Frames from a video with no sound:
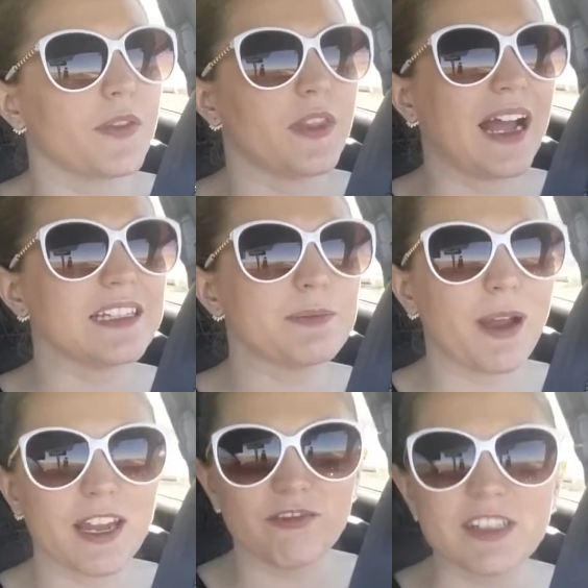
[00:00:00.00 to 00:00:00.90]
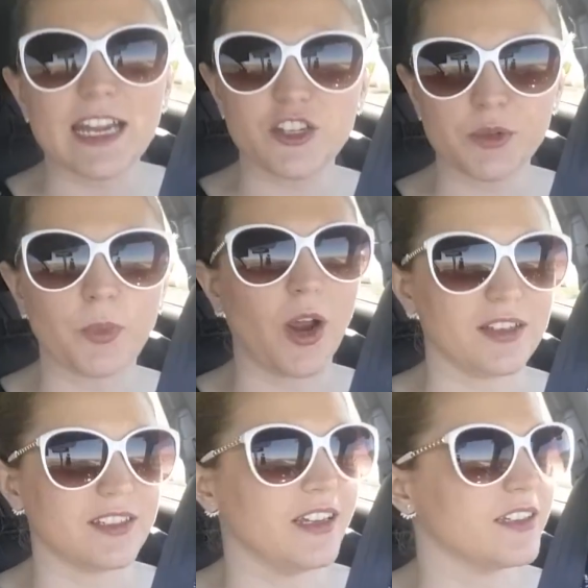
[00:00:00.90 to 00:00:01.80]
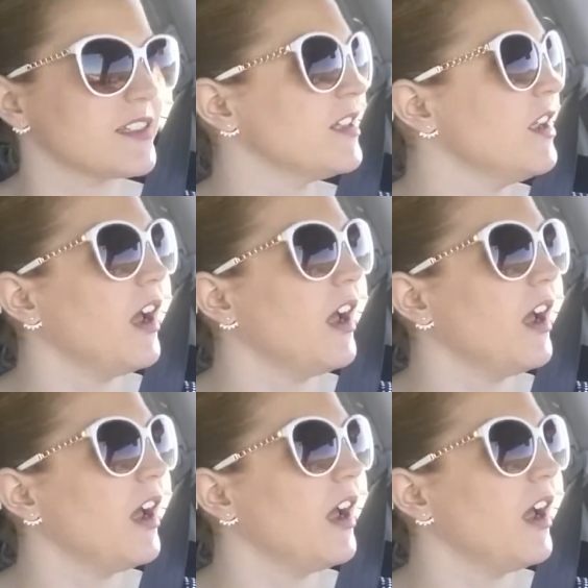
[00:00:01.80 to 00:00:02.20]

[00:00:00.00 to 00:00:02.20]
But that's my invitation process.